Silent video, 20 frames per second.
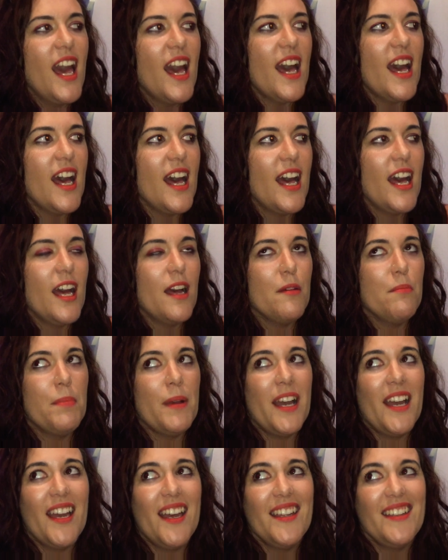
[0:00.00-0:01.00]

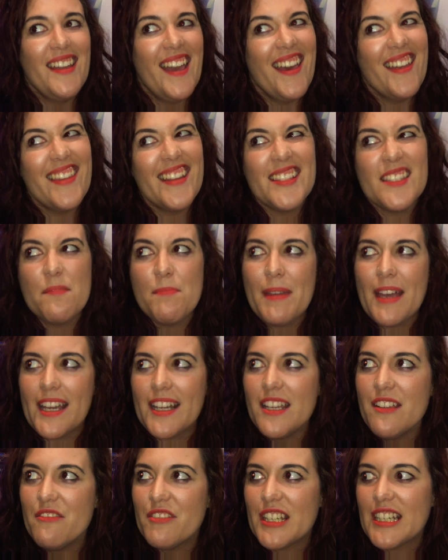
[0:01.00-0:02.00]
but yeah, that's
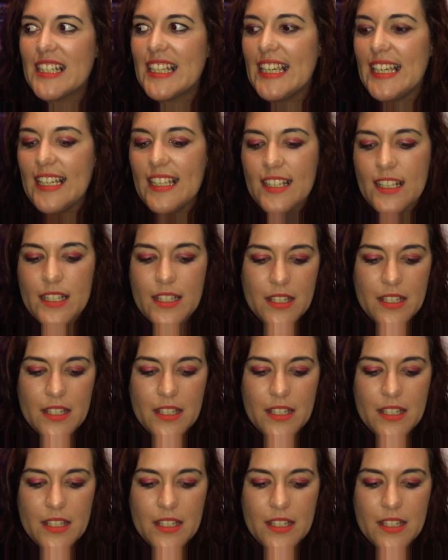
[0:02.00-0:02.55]
about it really.